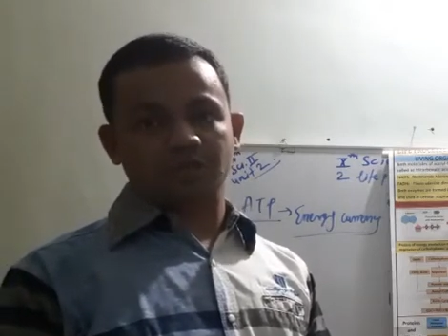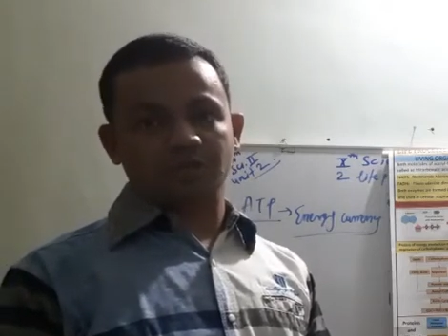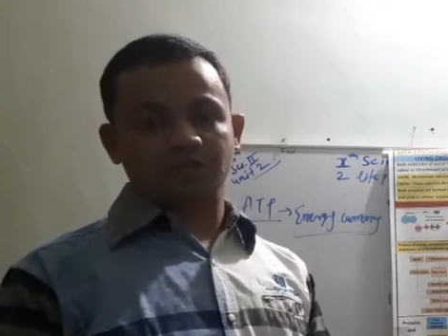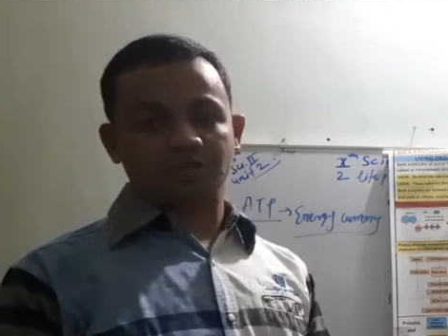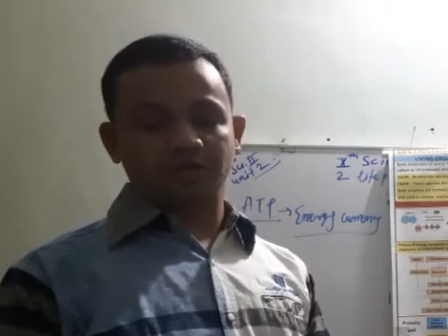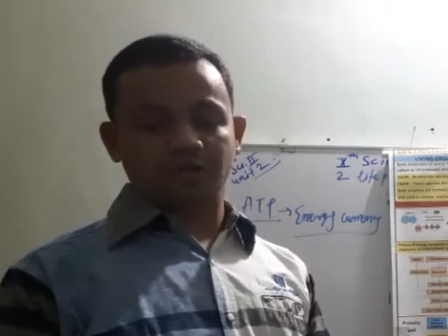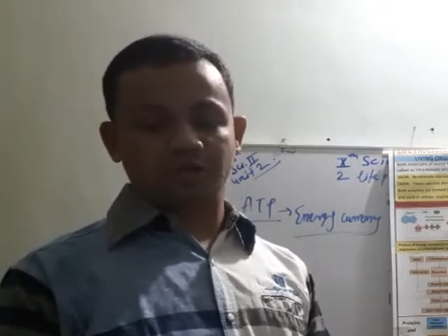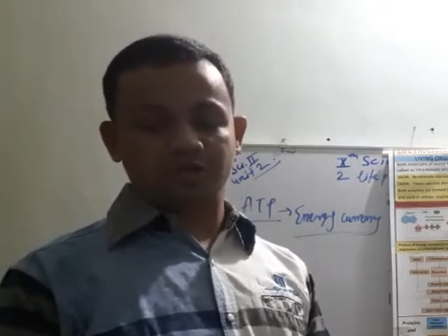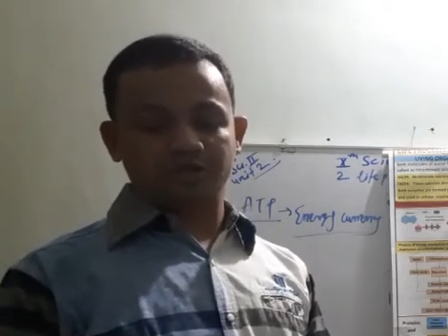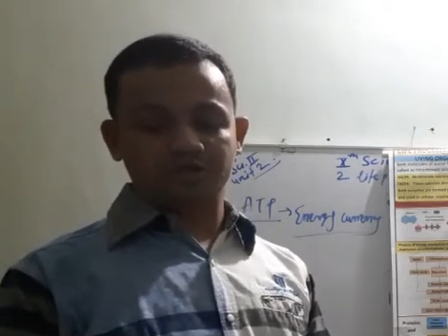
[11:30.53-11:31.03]

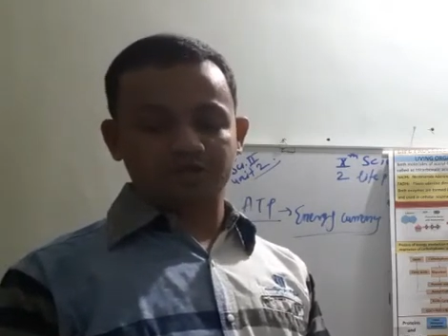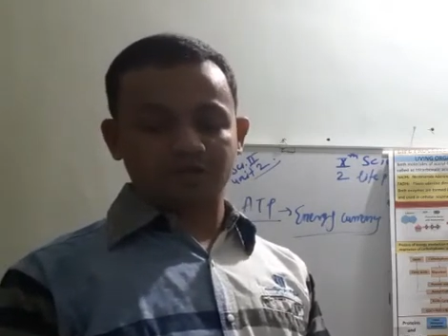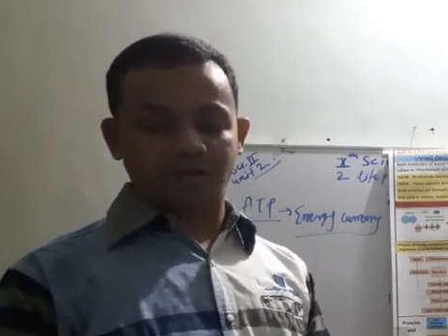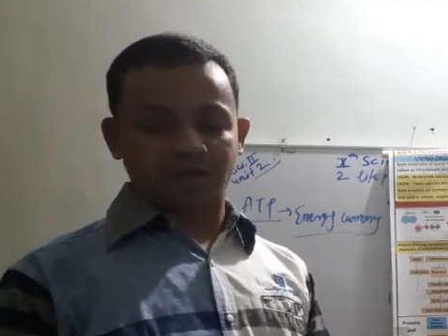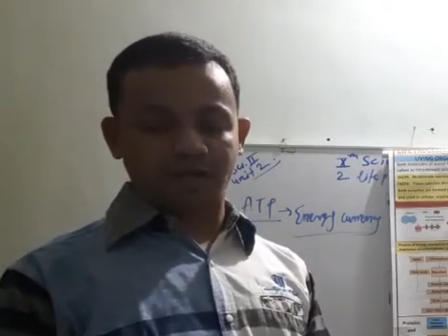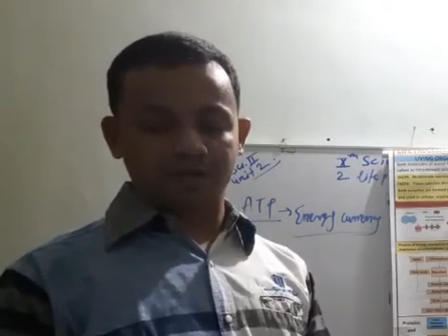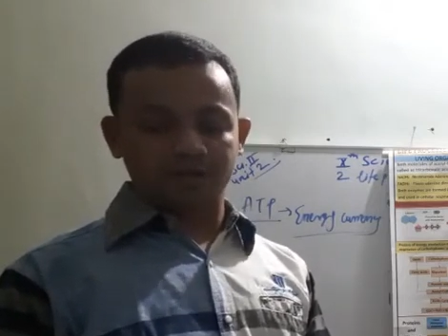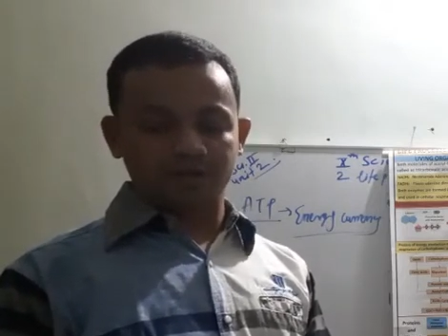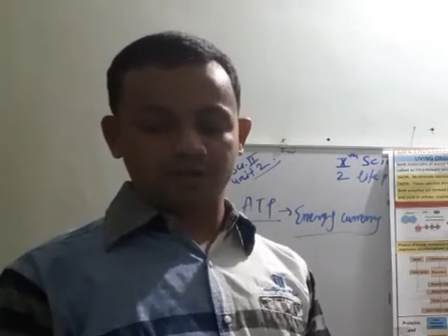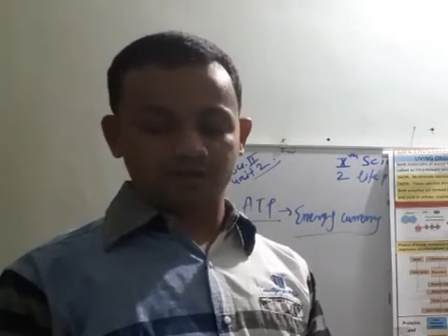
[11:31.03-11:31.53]
that is
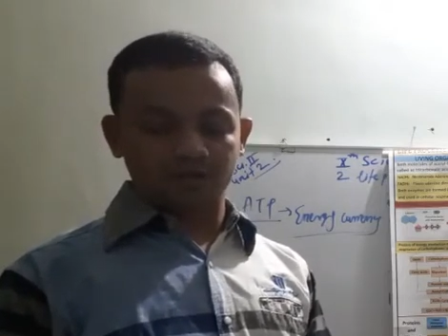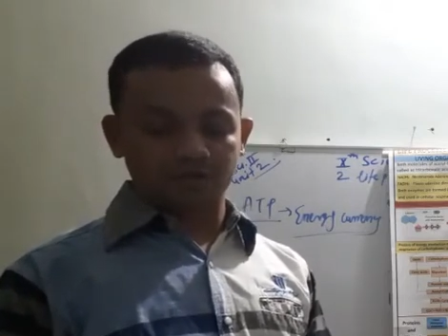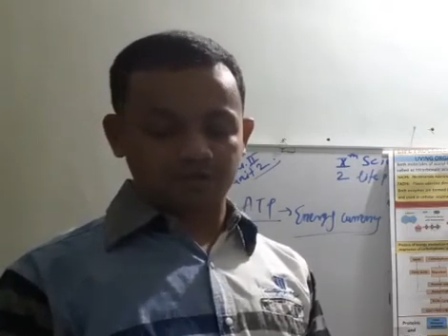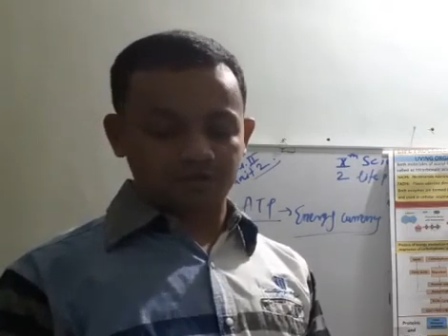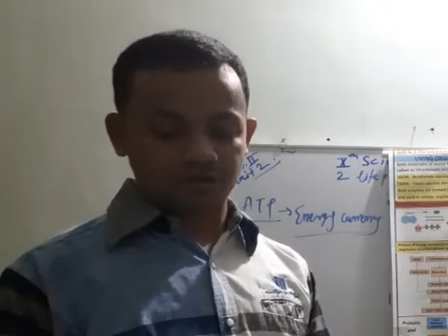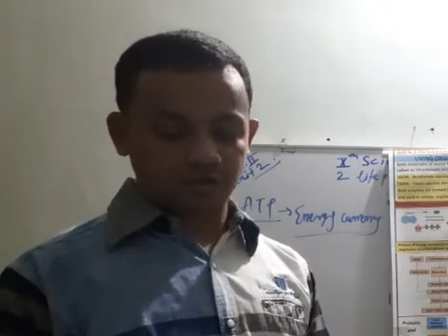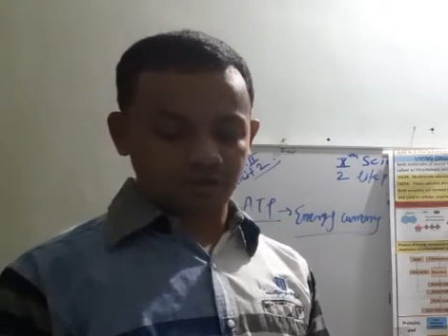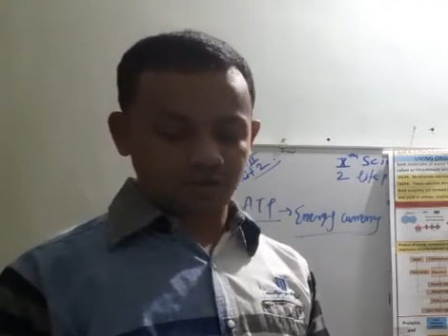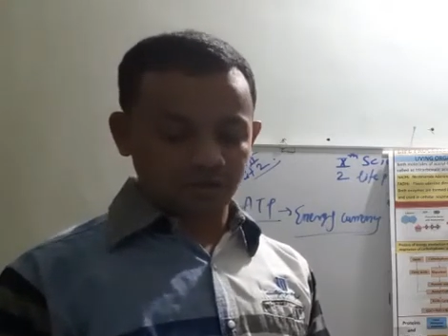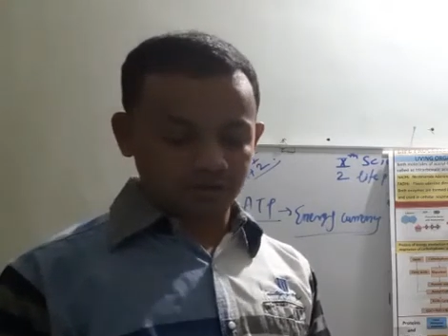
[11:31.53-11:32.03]

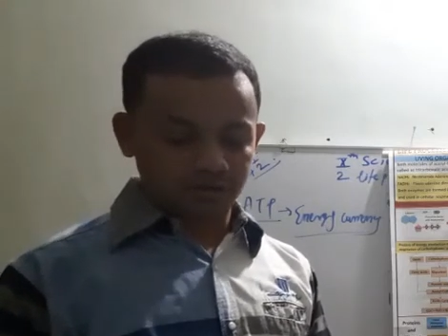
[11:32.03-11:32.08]
adenosine